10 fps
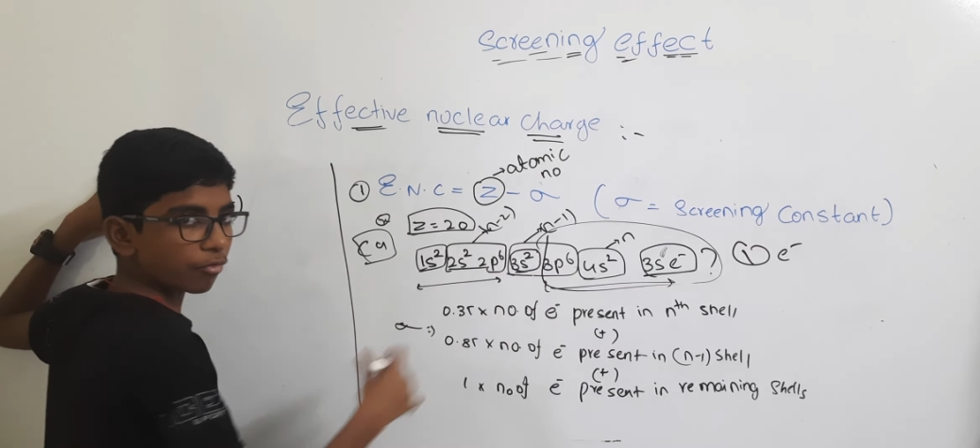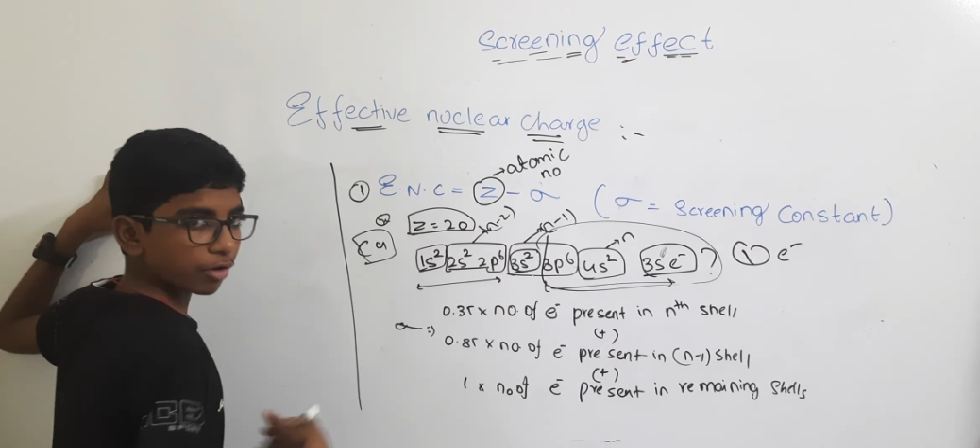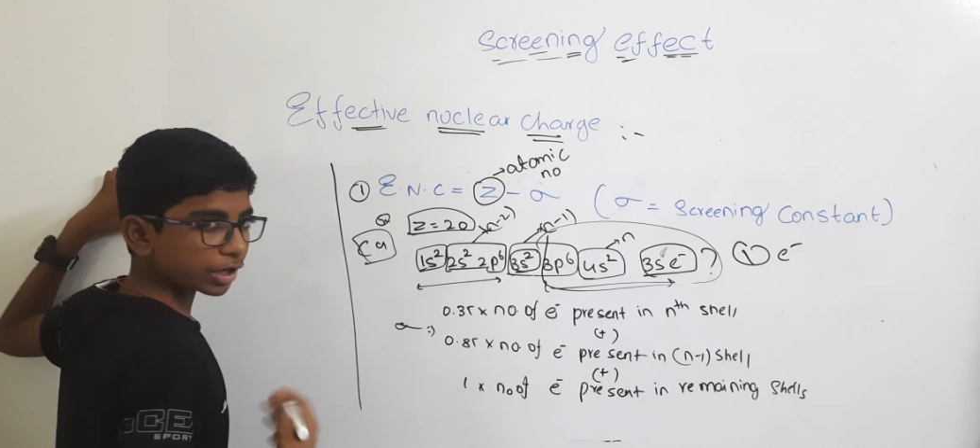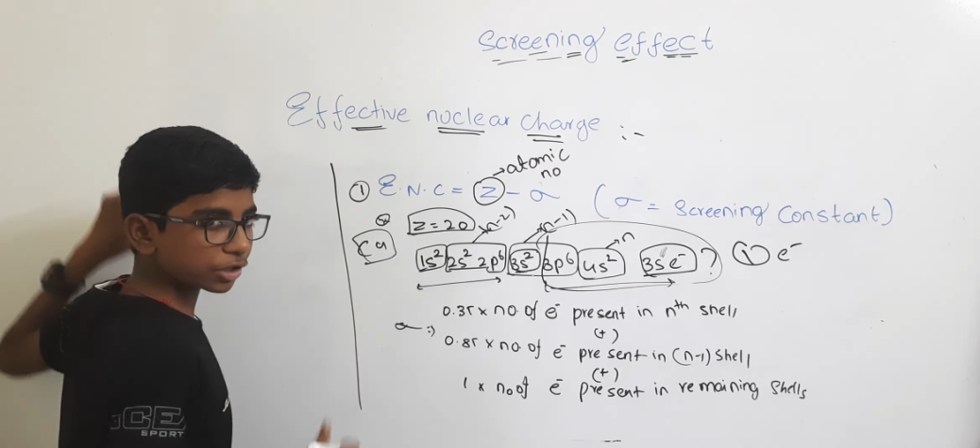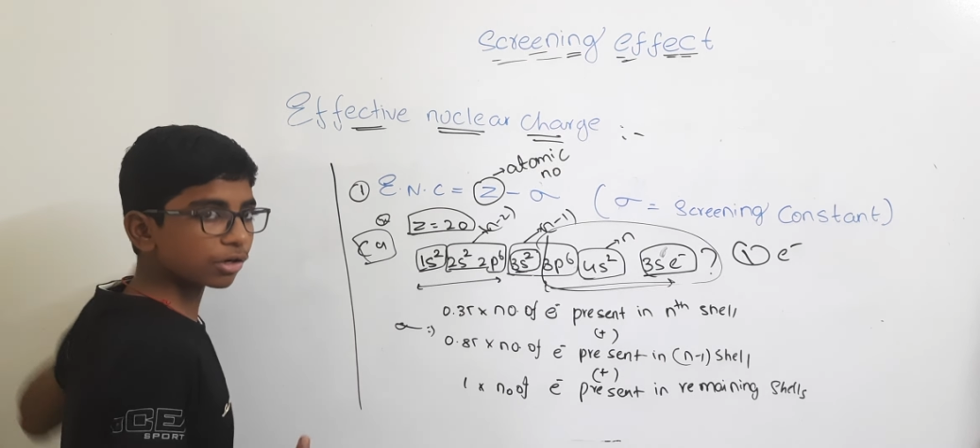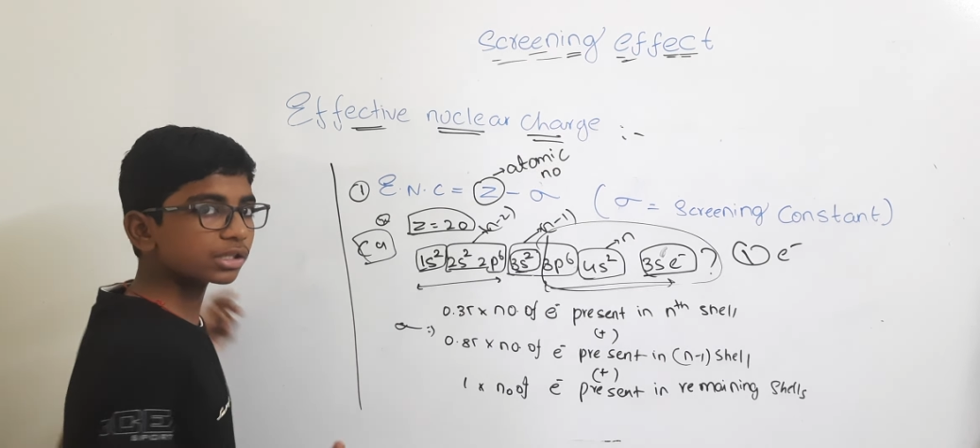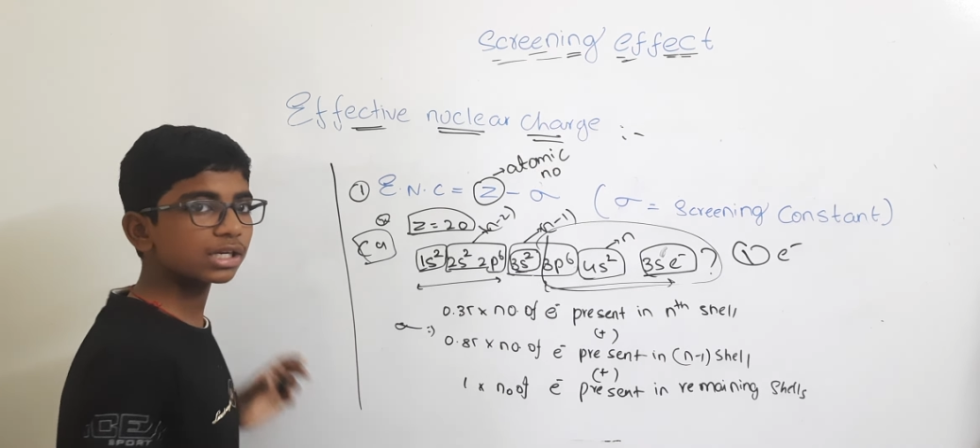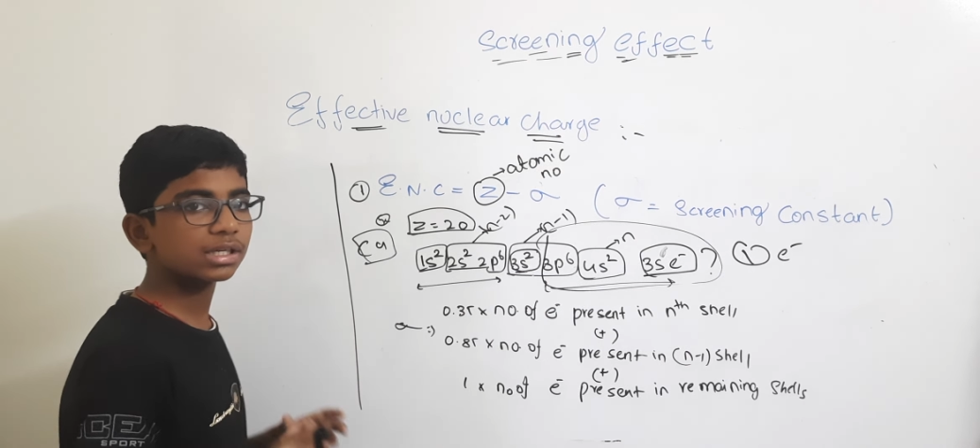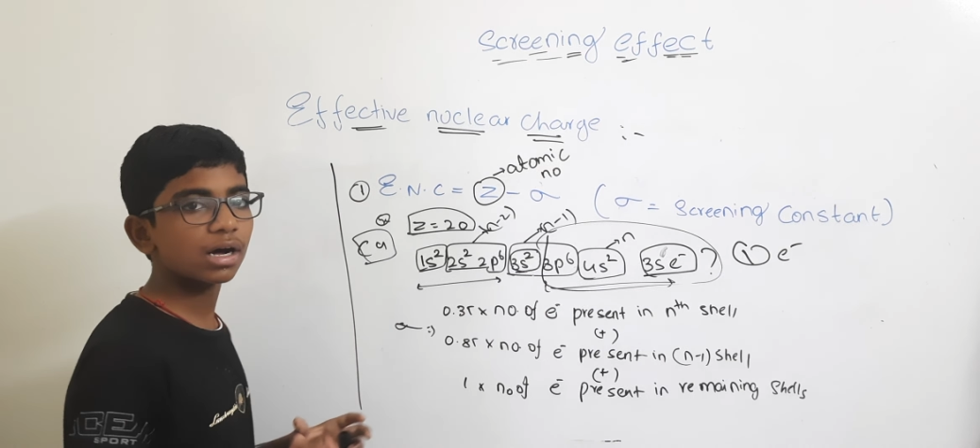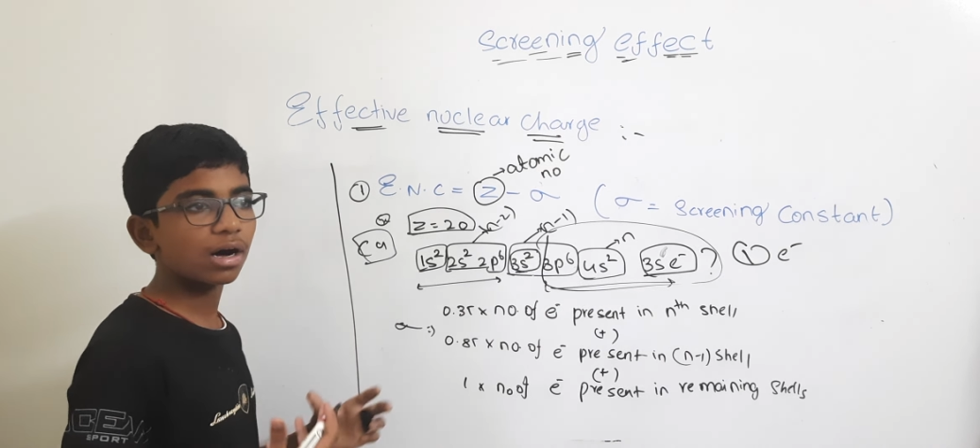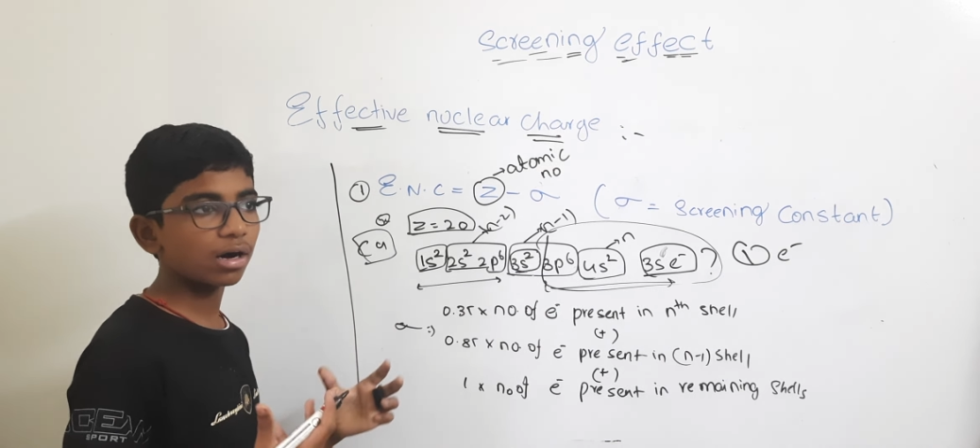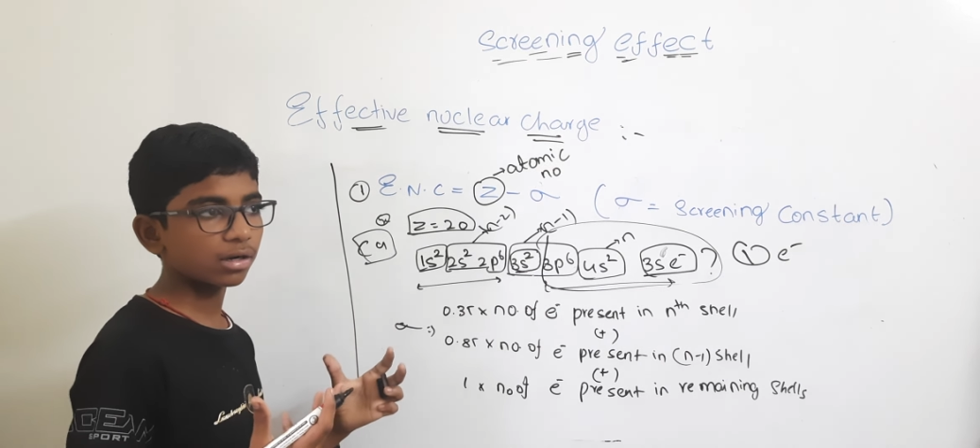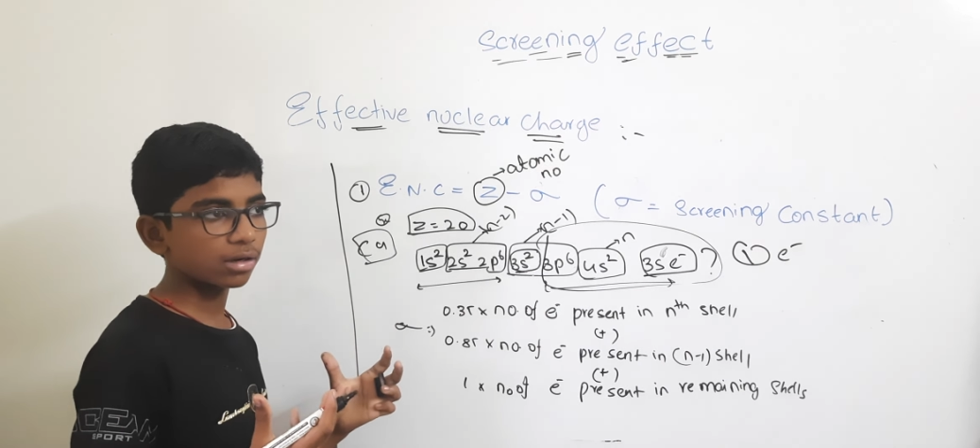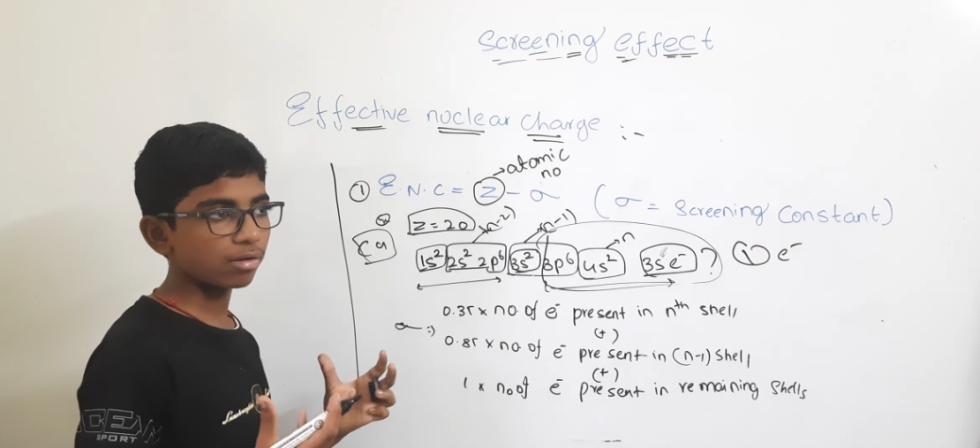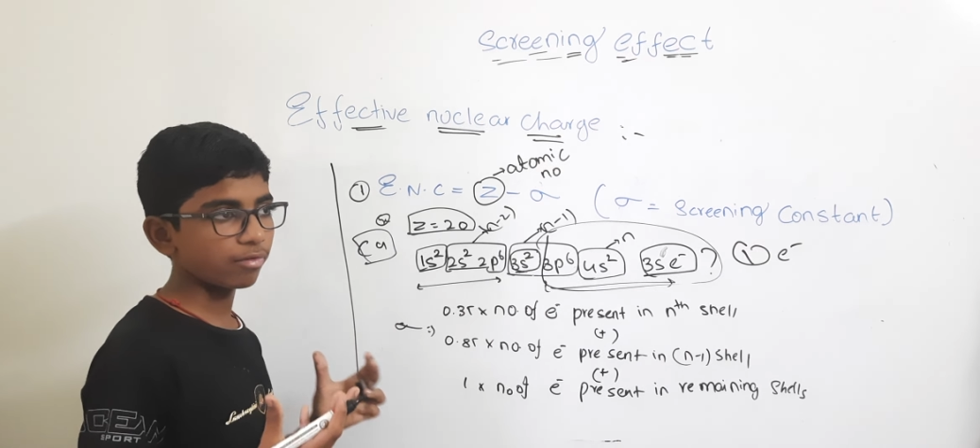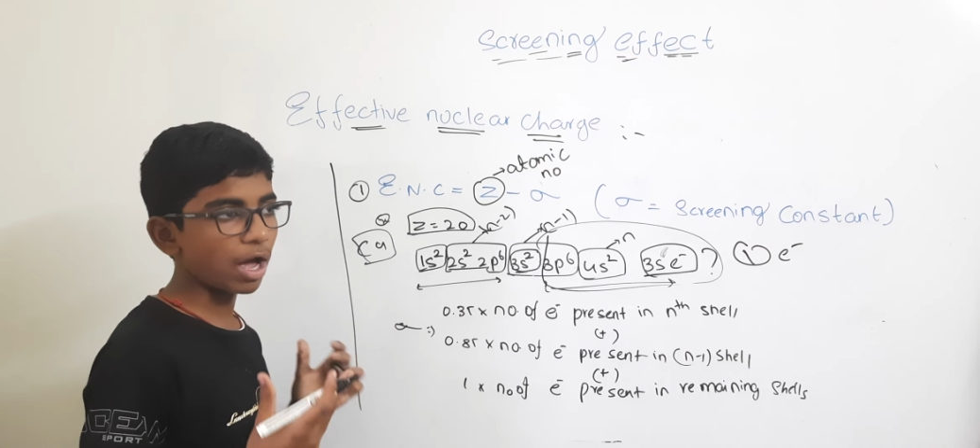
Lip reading: We ignore that we